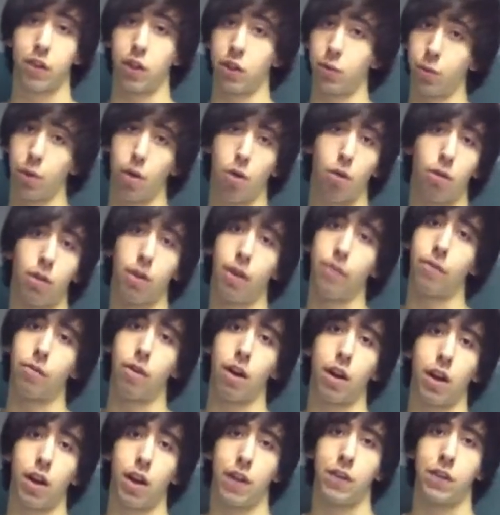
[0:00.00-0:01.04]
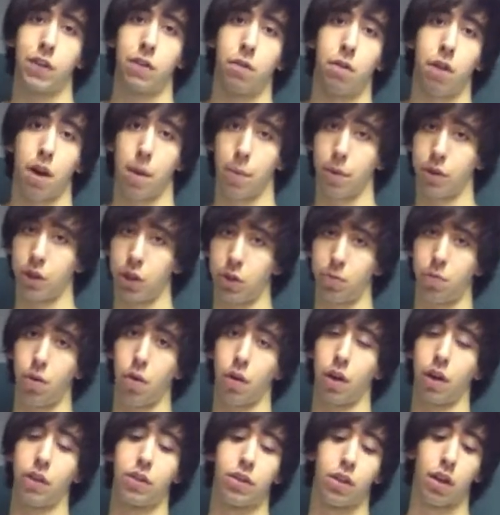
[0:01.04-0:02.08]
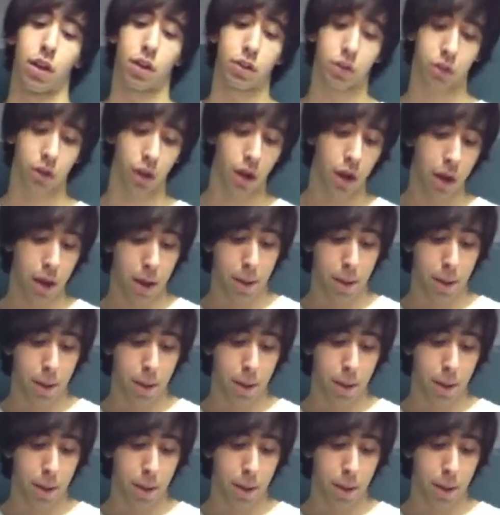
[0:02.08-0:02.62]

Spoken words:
because we all love Grey Knights and their Nemesis Pokey Sticks.